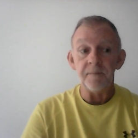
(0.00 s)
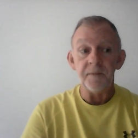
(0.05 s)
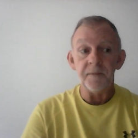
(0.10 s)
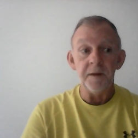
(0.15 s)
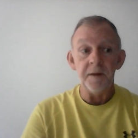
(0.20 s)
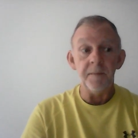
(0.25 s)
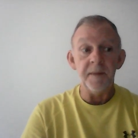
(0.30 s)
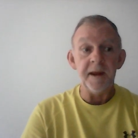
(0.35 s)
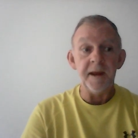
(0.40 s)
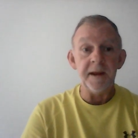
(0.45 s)

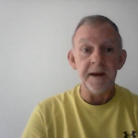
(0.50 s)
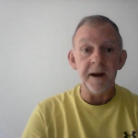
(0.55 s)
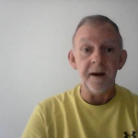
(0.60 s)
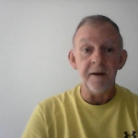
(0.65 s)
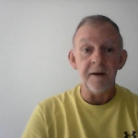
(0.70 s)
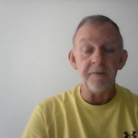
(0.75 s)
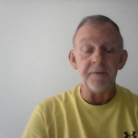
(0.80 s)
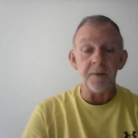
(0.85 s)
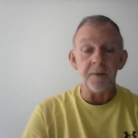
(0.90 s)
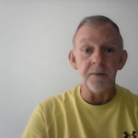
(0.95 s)
you be
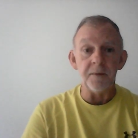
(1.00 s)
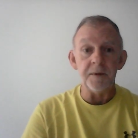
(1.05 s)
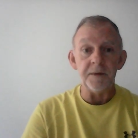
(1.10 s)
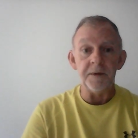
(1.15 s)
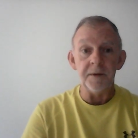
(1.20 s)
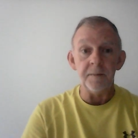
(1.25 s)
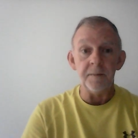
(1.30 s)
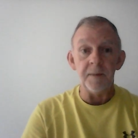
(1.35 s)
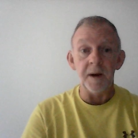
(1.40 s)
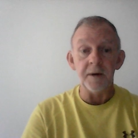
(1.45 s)
careful
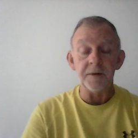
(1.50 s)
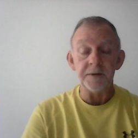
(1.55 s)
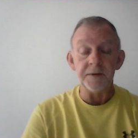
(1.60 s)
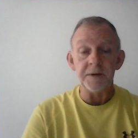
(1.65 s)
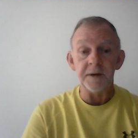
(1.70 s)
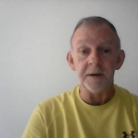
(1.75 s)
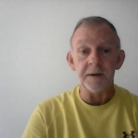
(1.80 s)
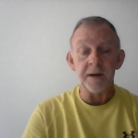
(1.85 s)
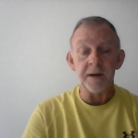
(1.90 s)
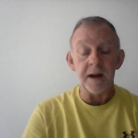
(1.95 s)
with your
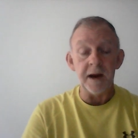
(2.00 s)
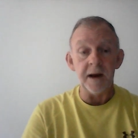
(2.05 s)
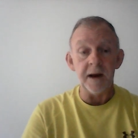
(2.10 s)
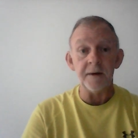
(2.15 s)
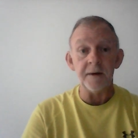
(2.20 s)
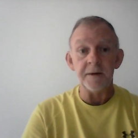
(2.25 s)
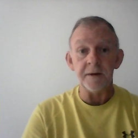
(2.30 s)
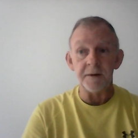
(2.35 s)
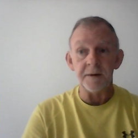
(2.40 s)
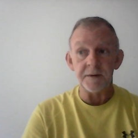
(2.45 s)
boasting
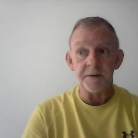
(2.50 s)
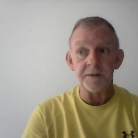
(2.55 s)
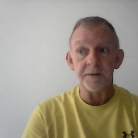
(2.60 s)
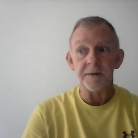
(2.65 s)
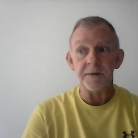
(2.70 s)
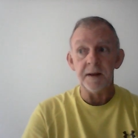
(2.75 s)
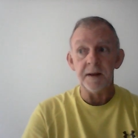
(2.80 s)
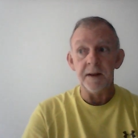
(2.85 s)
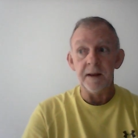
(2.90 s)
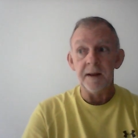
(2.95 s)
there,
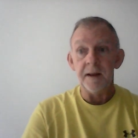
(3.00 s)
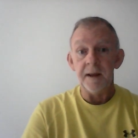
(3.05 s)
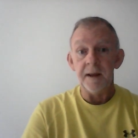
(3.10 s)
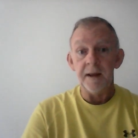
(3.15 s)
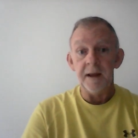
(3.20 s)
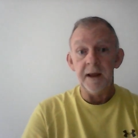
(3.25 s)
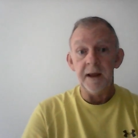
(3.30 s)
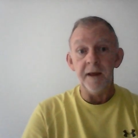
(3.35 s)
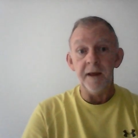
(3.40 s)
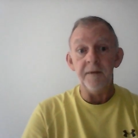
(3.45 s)
because
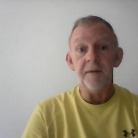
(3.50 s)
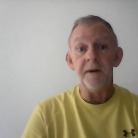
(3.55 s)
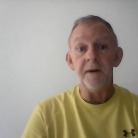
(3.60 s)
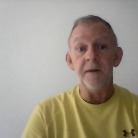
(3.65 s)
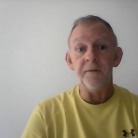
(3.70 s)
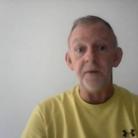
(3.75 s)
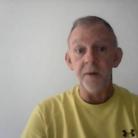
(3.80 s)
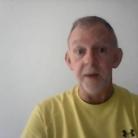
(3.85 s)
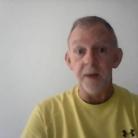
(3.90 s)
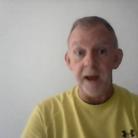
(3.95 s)
even
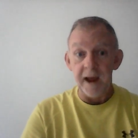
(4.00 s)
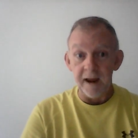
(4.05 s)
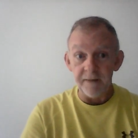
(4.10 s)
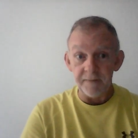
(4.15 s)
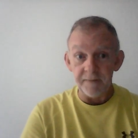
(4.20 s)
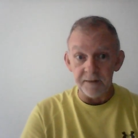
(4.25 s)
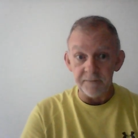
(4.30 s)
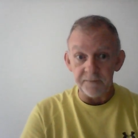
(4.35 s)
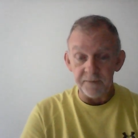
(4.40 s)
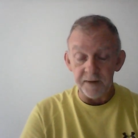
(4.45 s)
if you
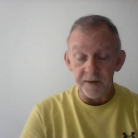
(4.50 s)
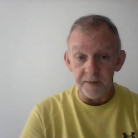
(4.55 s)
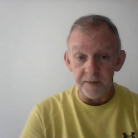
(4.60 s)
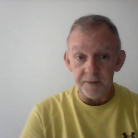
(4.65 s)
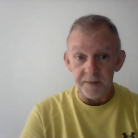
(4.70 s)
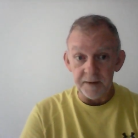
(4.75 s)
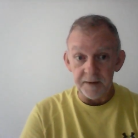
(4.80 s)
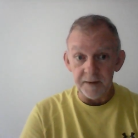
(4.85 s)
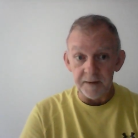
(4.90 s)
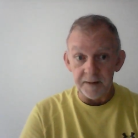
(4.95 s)
haven't
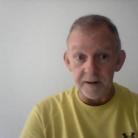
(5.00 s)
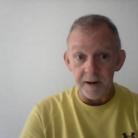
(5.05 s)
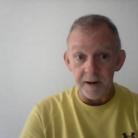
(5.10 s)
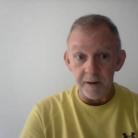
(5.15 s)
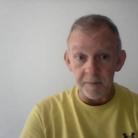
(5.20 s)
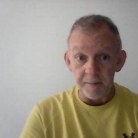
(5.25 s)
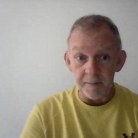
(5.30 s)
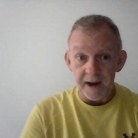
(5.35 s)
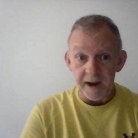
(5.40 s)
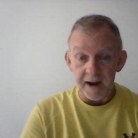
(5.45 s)
feared
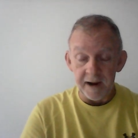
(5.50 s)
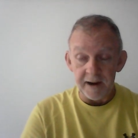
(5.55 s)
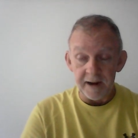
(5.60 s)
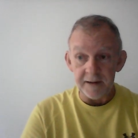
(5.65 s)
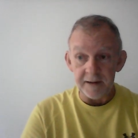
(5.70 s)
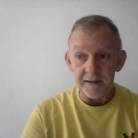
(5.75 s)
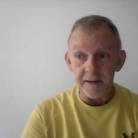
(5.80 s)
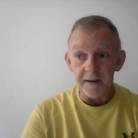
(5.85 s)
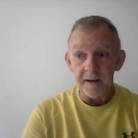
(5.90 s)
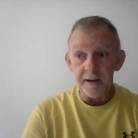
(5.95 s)
no
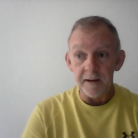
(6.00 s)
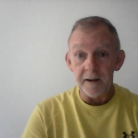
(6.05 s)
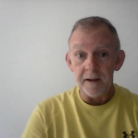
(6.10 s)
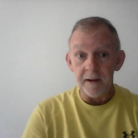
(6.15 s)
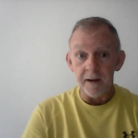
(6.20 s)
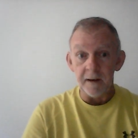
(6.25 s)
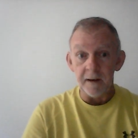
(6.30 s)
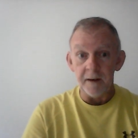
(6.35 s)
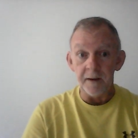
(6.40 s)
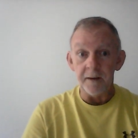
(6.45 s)
man,
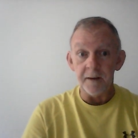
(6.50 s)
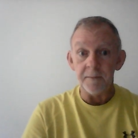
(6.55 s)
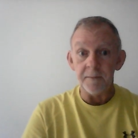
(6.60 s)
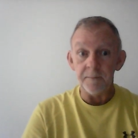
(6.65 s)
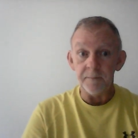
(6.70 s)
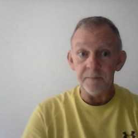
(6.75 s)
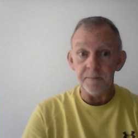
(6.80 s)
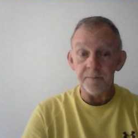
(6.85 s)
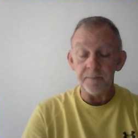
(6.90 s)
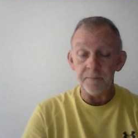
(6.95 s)
uh,
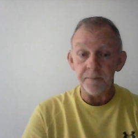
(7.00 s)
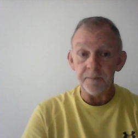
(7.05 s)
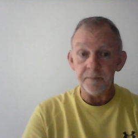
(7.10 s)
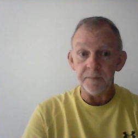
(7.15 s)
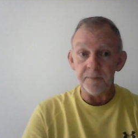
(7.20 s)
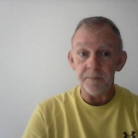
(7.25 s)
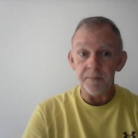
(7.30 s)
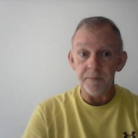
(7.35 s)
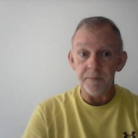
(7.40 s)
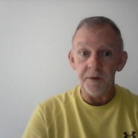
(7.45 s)

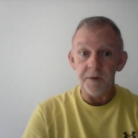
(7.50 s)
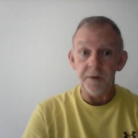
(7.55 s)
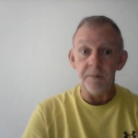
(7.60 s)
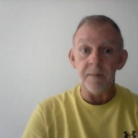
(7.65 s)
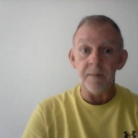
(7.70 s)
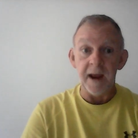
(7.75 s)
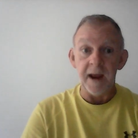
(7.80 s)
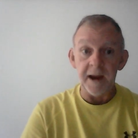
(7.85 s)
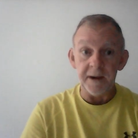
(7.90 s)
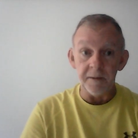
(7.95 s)
you
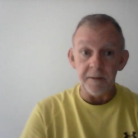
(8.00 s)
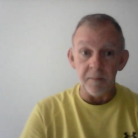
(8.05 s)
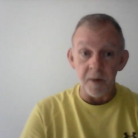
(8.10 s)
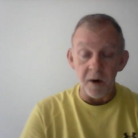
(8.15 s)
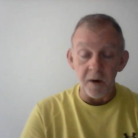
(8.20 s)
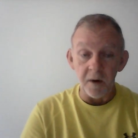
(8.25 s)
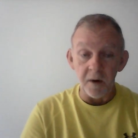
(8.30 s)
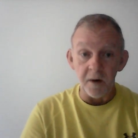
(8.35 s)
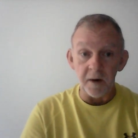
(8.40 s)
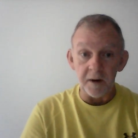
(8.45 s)
may
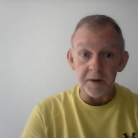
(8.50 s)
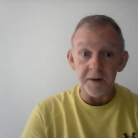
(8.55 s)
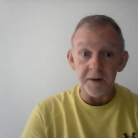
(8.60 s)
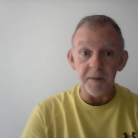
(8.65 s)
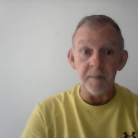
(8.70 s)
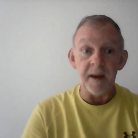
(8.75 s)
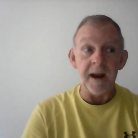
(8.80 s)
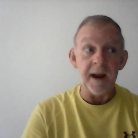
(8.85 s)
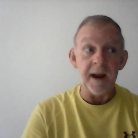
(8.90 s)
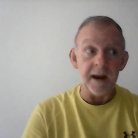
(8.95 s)
tomorrow,
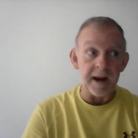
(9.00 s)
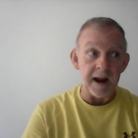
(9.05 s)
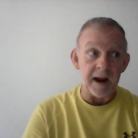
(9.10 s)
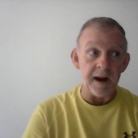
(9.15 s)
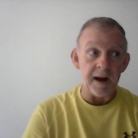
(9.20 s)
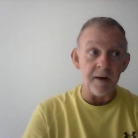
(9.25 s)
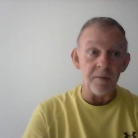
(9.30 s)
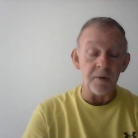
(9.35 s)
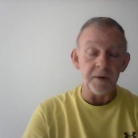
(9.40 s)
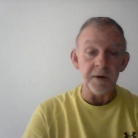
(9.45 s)
you may an
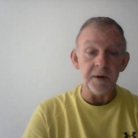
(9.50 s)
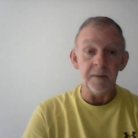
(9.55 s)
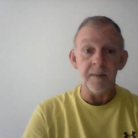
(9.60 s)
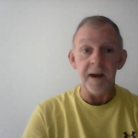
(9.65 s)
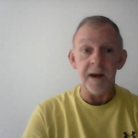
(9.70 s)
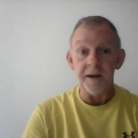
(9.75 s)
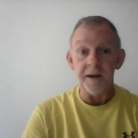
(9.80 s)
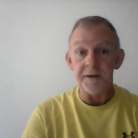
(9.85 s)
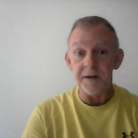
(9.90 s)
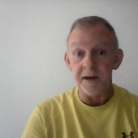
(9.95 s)
hour, you
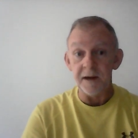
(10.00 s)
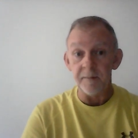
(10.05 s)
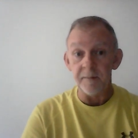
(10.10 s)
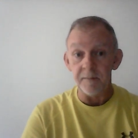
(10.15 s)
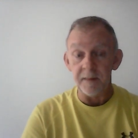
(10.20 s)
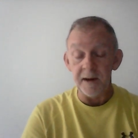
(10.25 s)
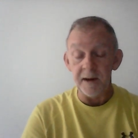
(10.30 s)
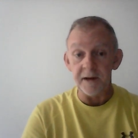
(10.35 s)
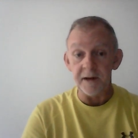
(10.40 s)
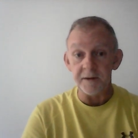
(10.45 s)
may 10
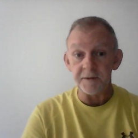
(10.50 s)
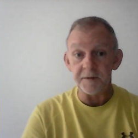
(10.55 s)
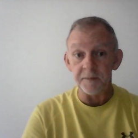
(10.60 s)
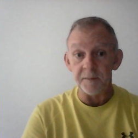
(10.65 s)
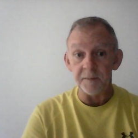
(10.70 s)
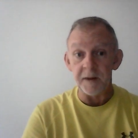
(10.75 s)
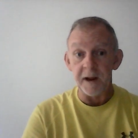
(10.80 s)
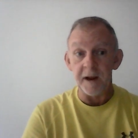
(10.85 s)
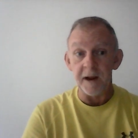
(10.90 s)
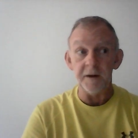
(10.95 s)
minutes
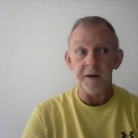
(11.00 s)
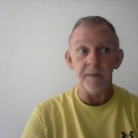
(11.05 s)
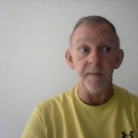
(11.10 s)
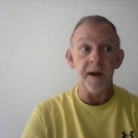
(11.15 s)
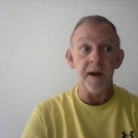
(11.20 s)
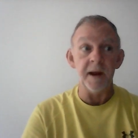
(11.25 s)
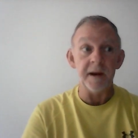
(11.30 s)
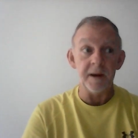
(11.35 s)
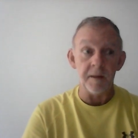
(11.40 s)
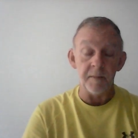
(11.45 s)
from now, you
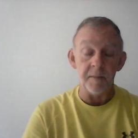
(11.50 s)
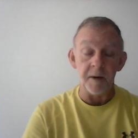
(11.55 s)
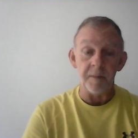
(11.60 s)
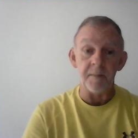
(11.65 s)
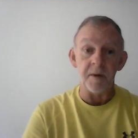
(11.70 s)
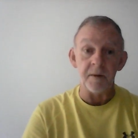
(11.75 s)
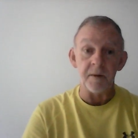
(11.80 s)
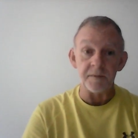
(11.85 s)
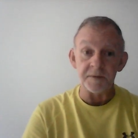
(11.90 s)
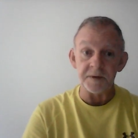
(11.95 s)
may come
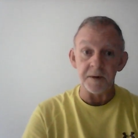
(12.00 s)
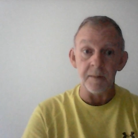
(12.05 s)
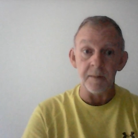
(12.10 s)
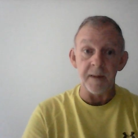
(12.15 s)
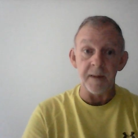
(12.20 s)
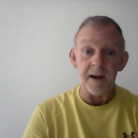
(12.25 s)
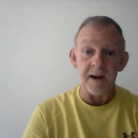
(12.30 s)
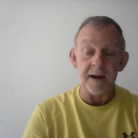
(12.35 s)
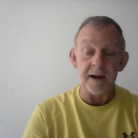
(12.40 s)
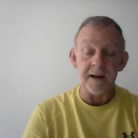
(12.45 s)
up on
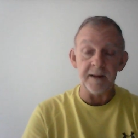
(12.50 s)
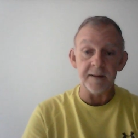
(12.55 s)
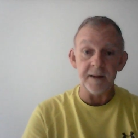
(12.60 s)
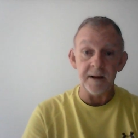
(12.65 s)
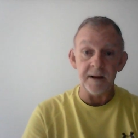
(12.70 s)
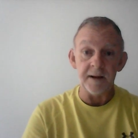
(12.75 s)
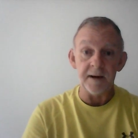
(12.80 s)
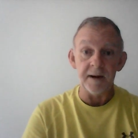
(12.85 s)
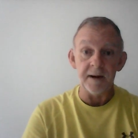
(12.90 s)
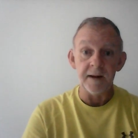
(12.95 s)
somebody
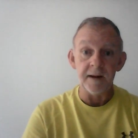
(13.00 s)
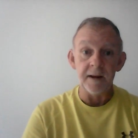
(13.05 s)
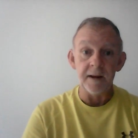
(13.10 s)
that,